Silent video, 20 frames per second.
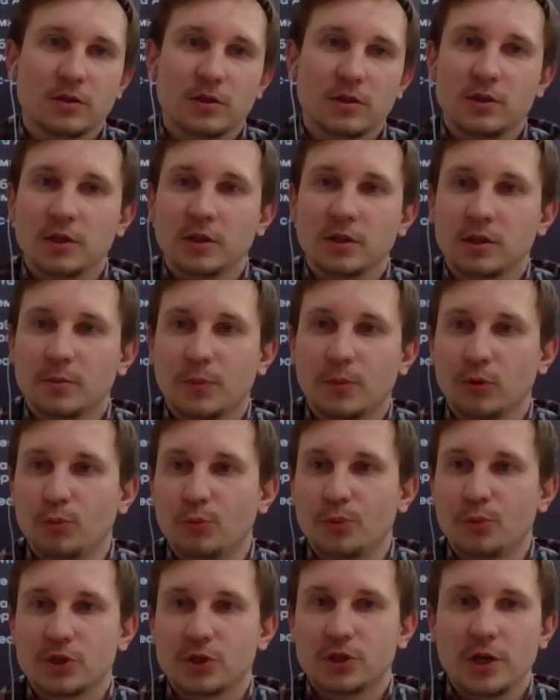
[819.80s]

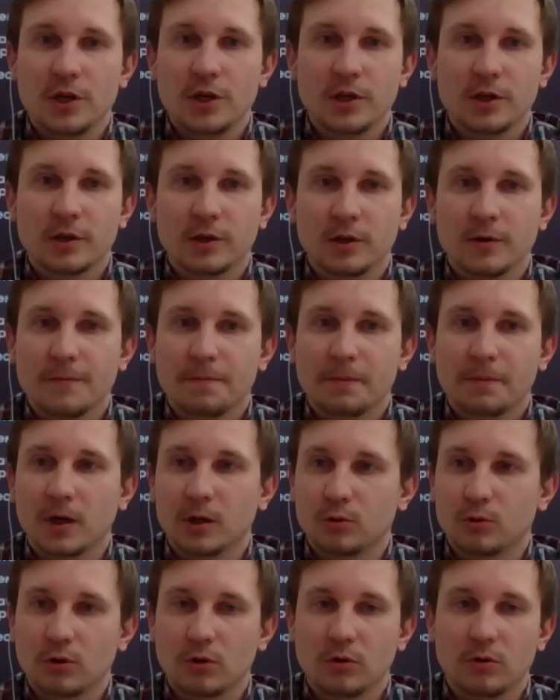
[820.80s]
remove
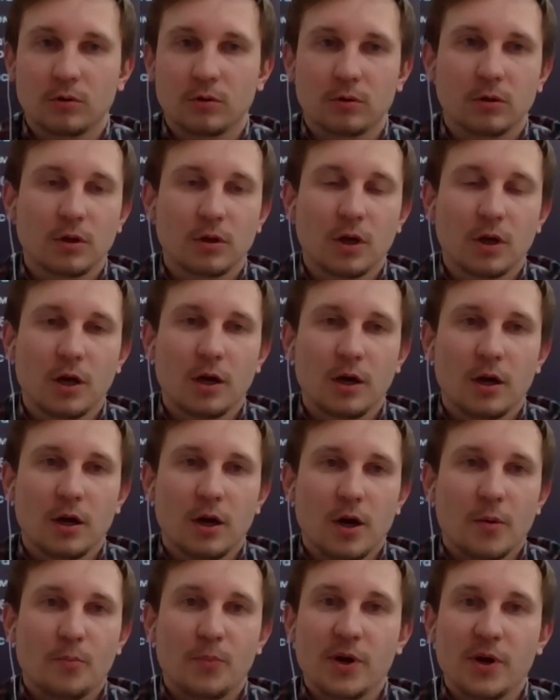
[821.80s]
the
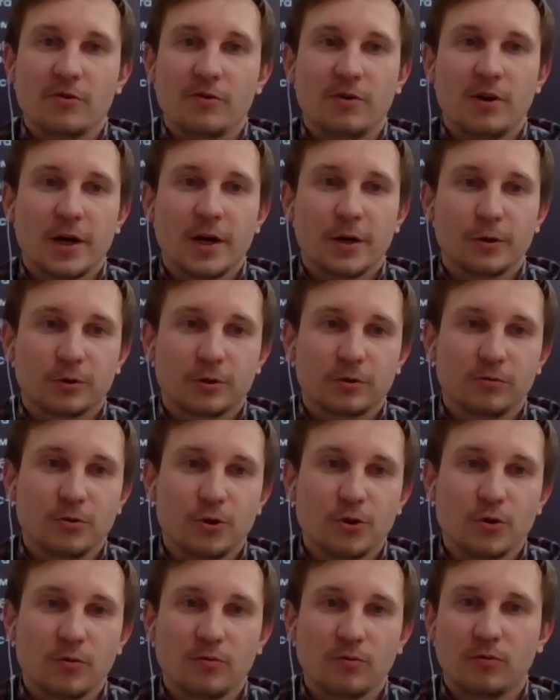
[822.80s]
identified
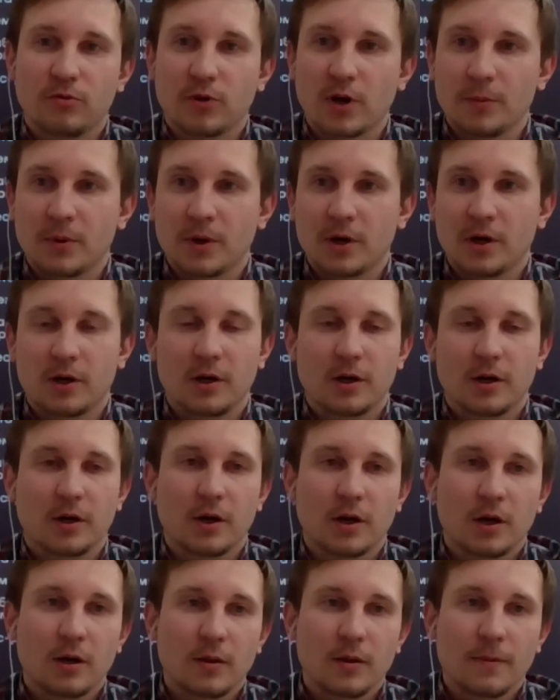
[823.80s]
incidents.
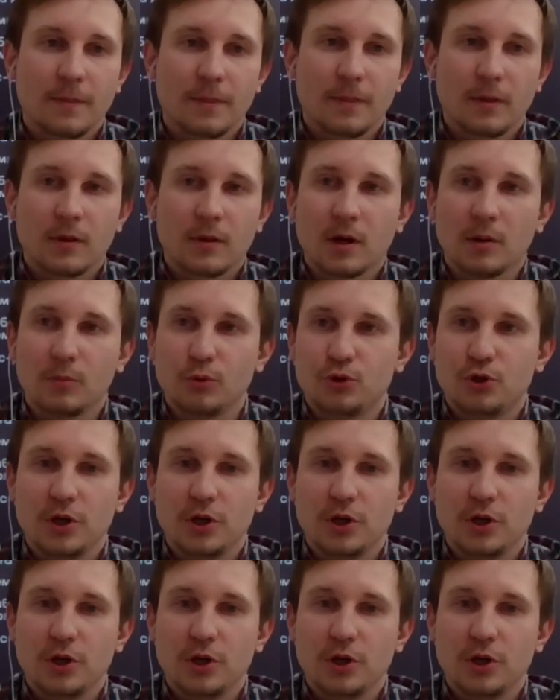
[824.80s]
You need to